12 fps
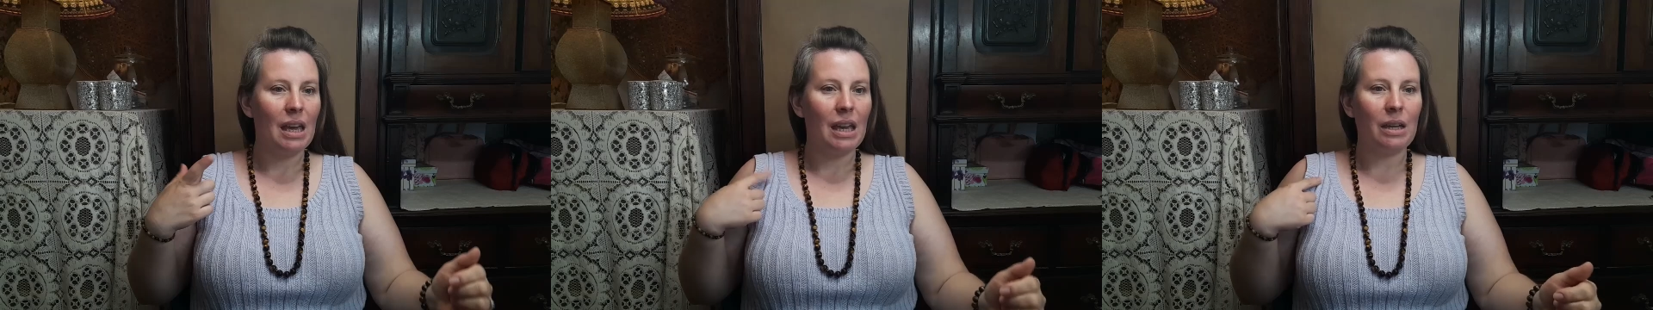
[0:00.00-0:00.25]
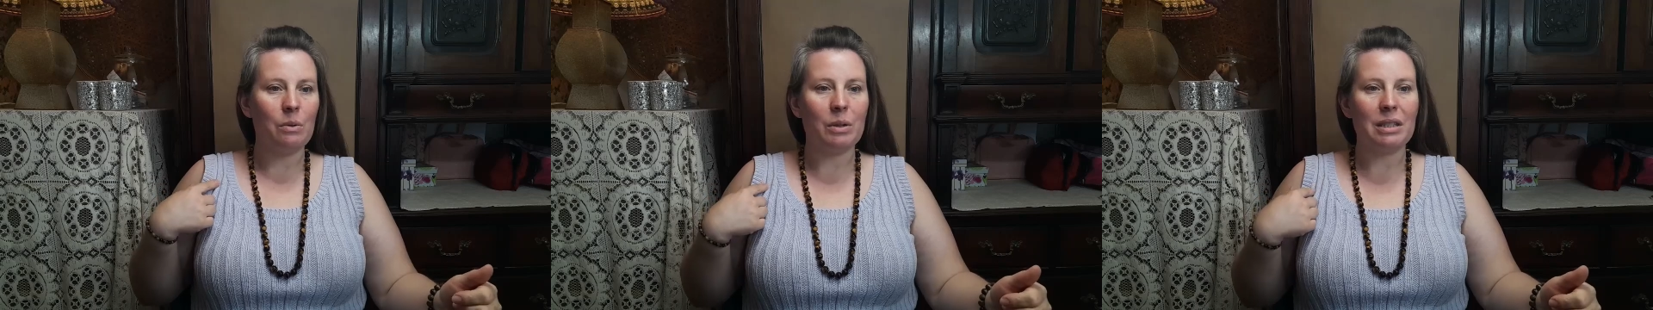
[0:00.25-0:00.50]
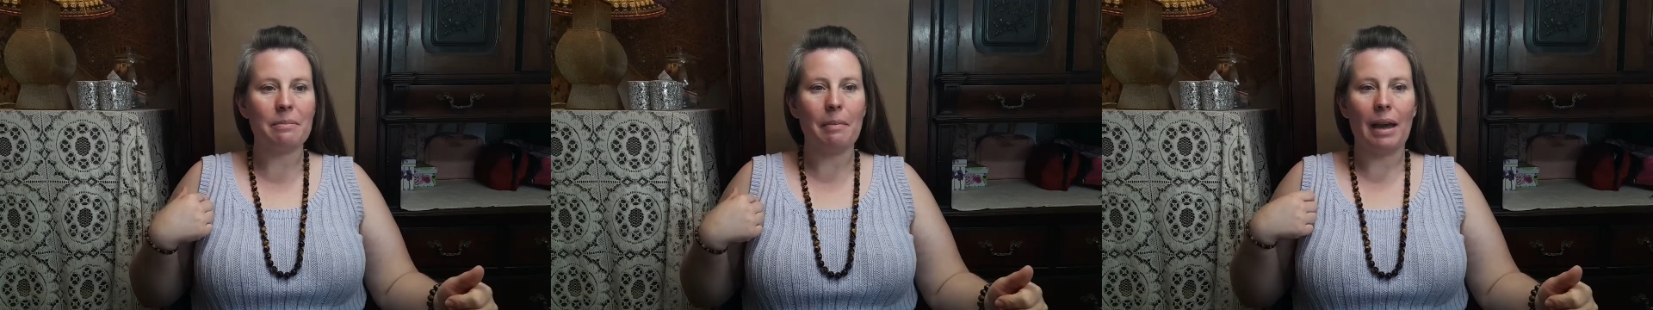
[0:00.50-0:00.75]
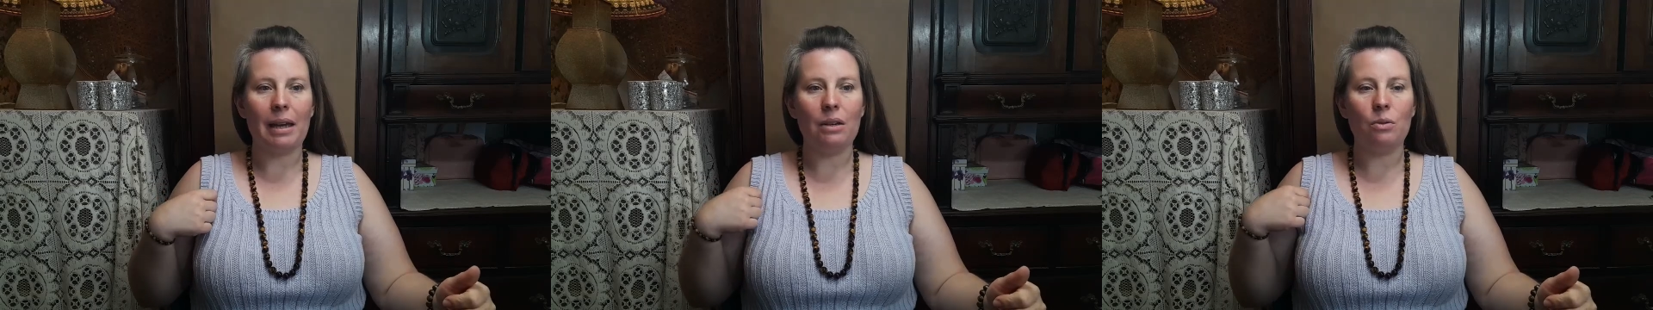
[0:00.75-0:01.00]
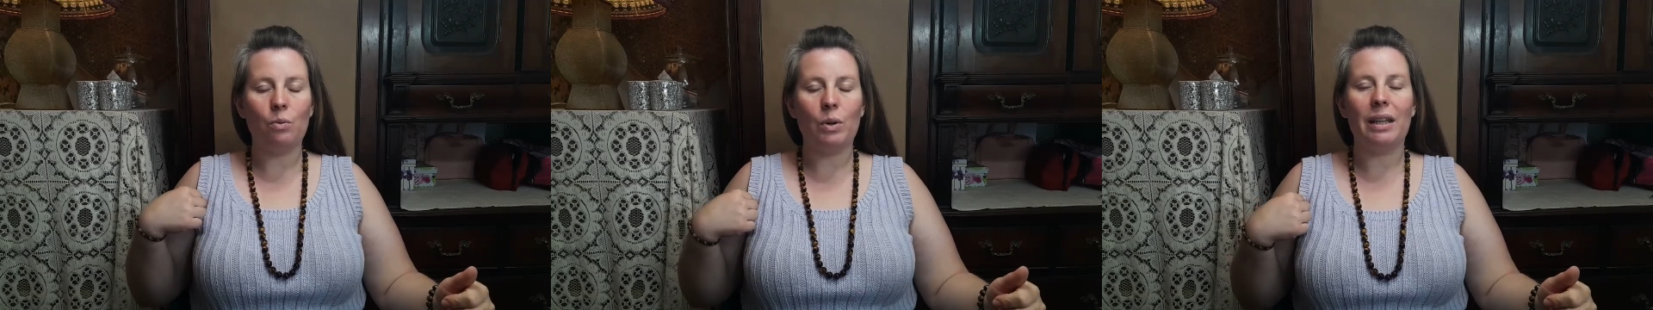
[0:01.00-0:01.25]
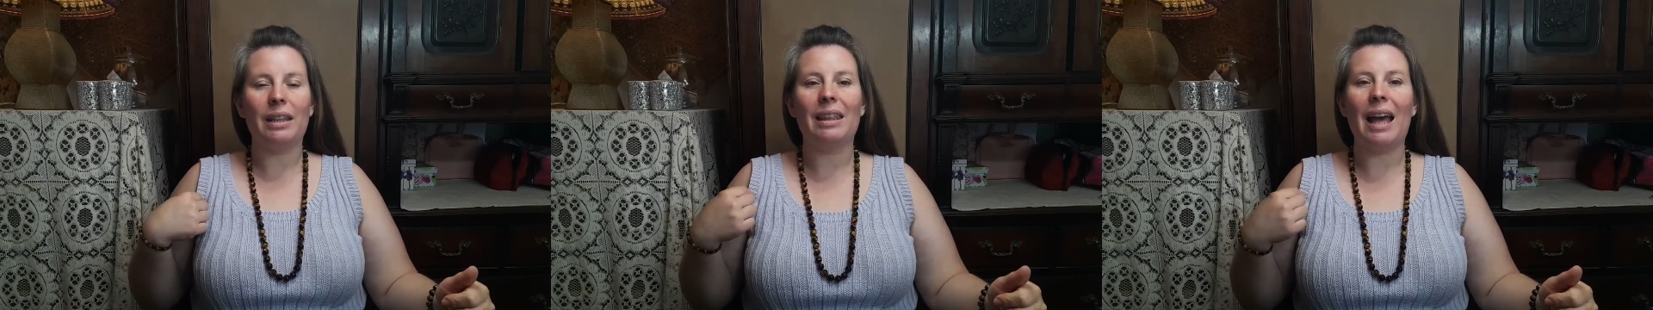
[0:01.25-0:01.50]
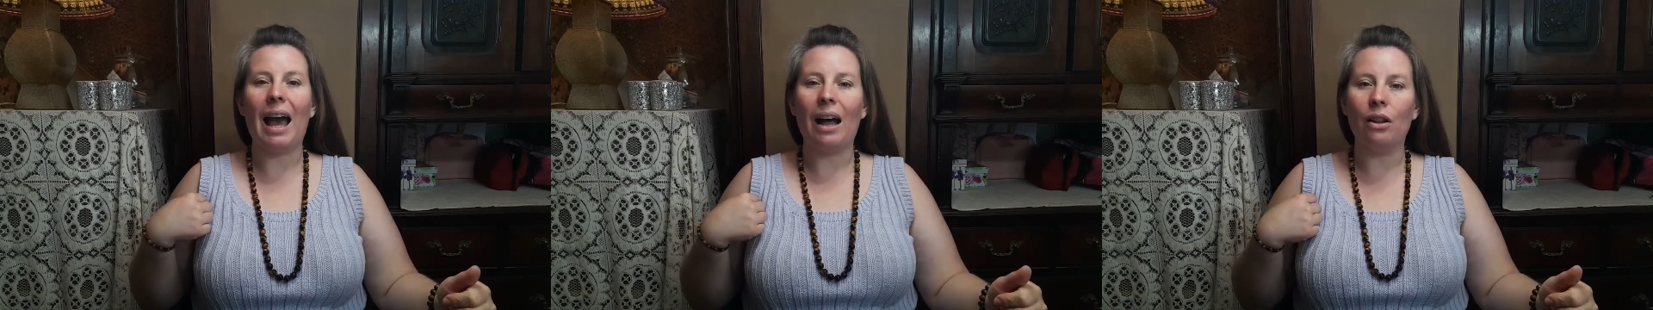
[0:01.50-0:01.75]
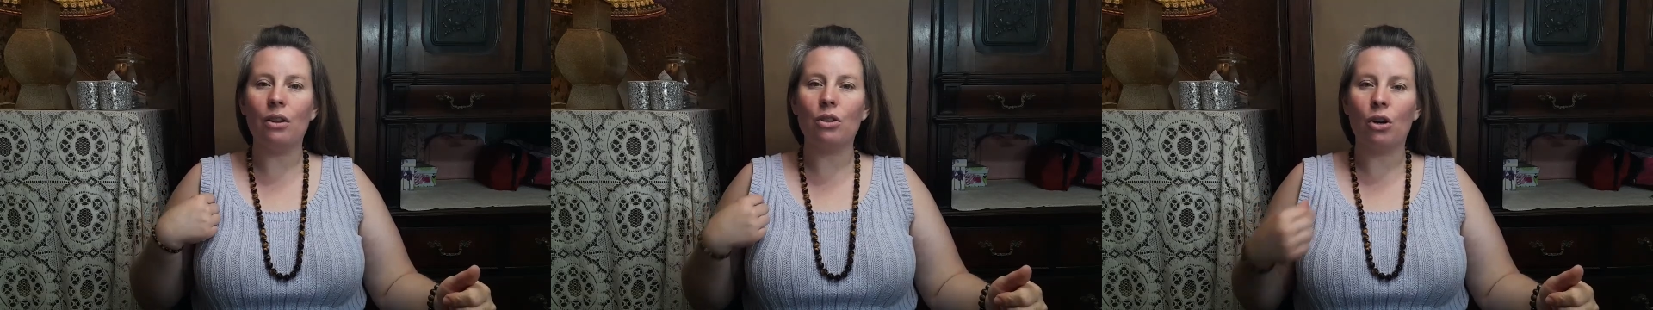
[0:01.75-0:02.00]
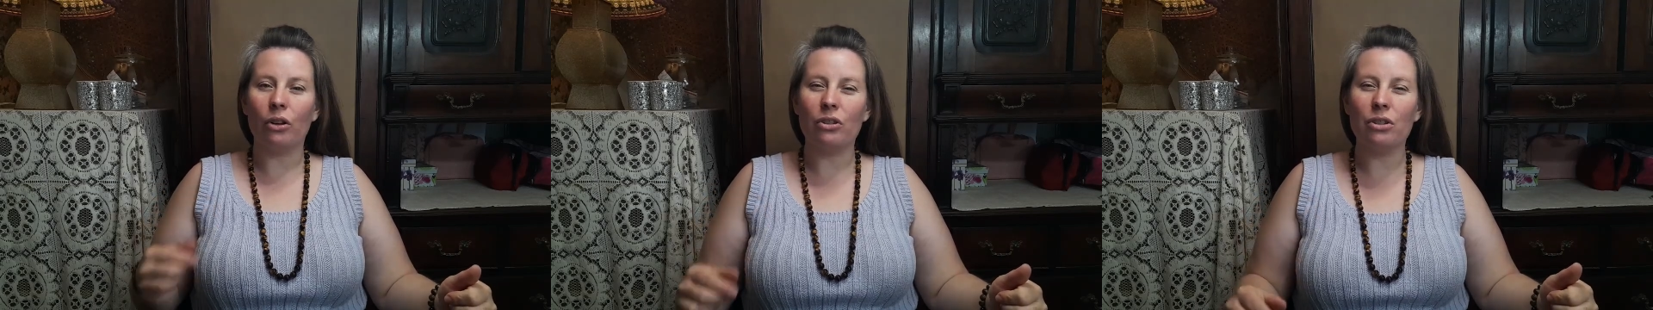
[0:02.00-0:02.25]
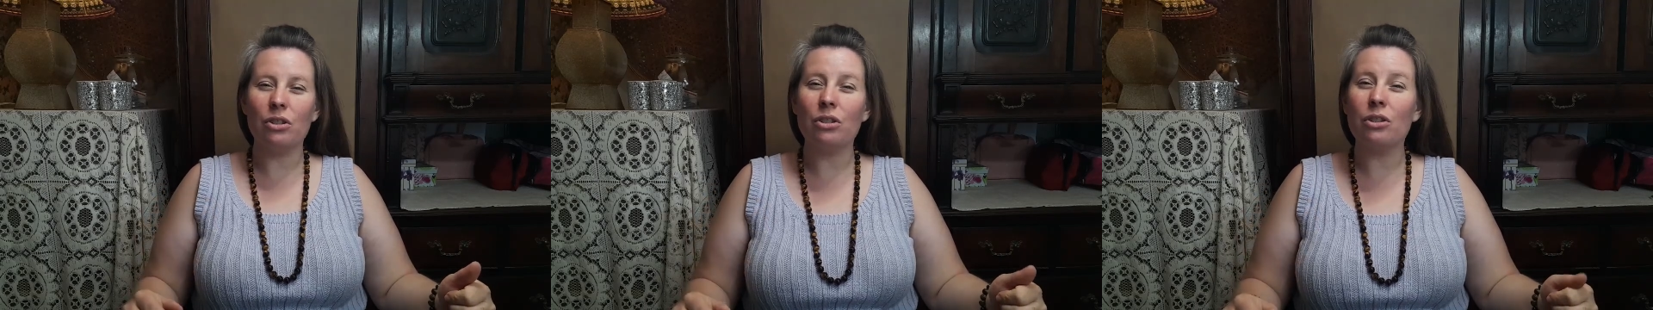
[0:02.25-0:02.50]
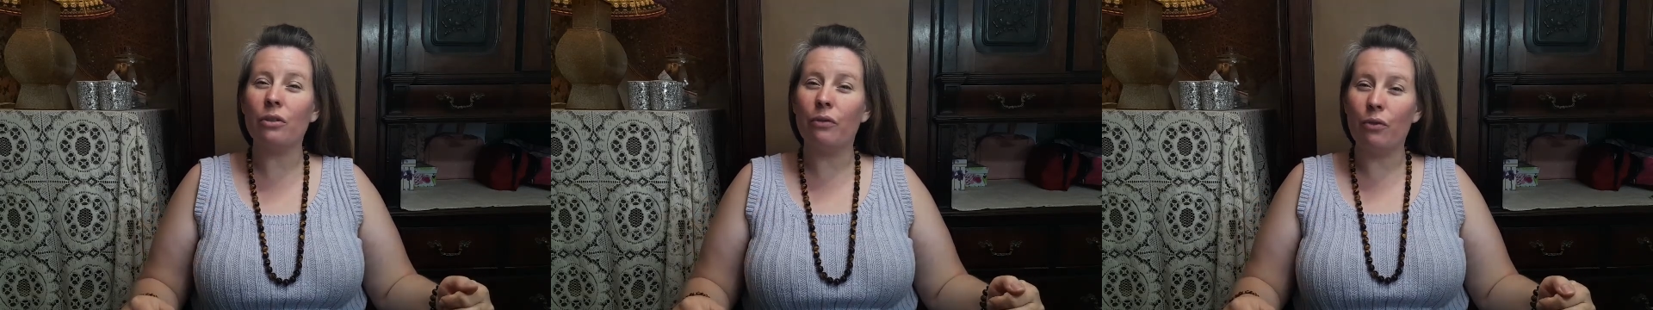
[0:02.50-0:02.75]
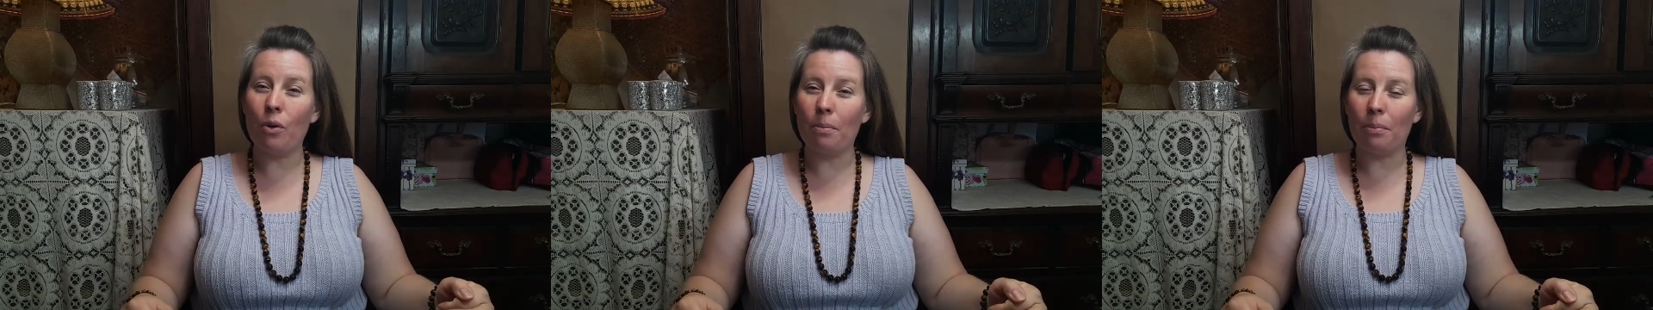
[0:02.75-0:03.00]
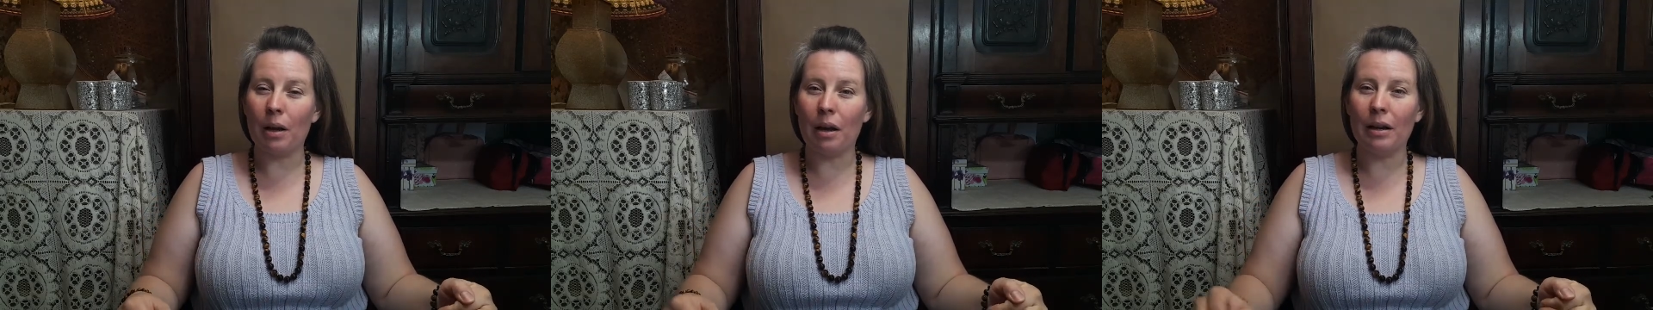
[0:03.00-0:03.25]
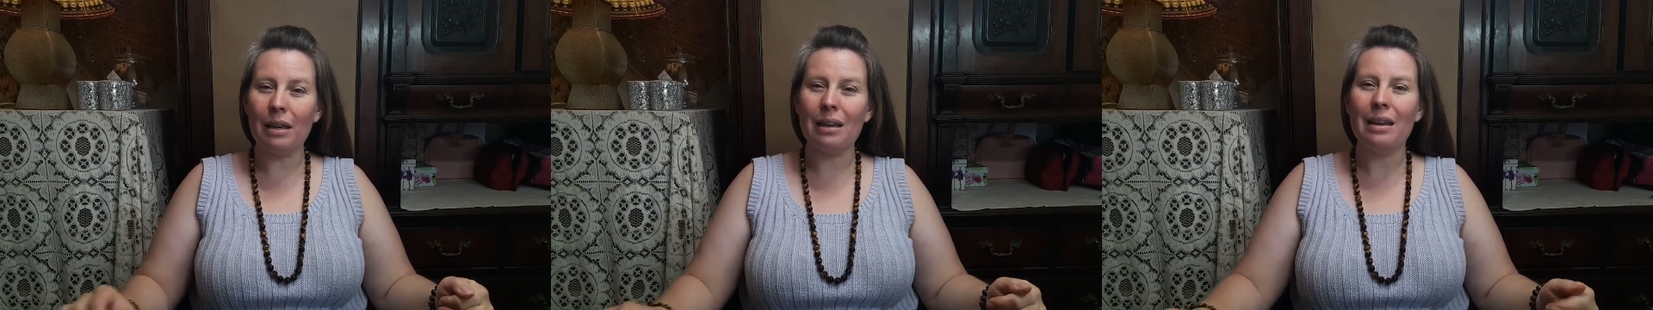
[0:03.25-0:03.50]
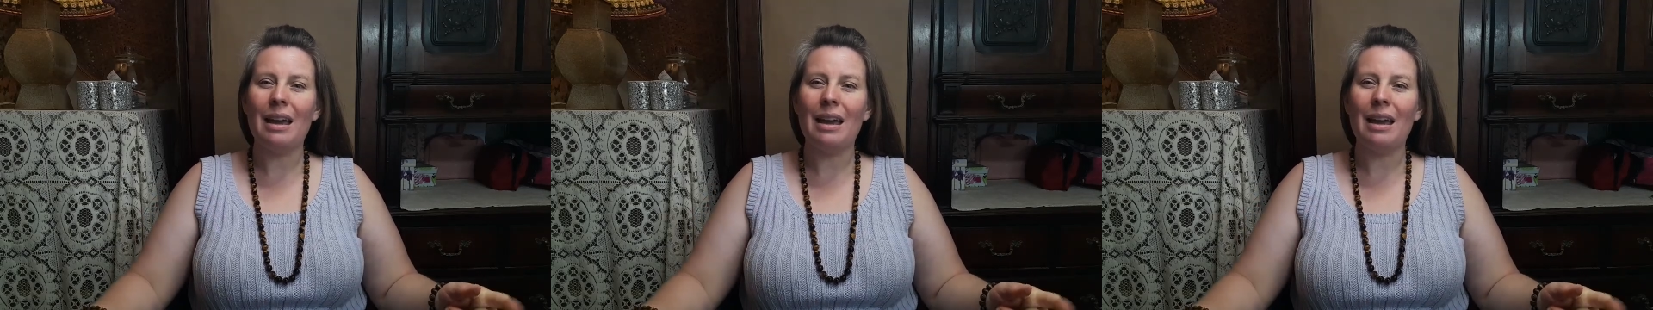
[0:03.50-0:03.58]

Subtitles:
It was made with L Cotton's 4-ply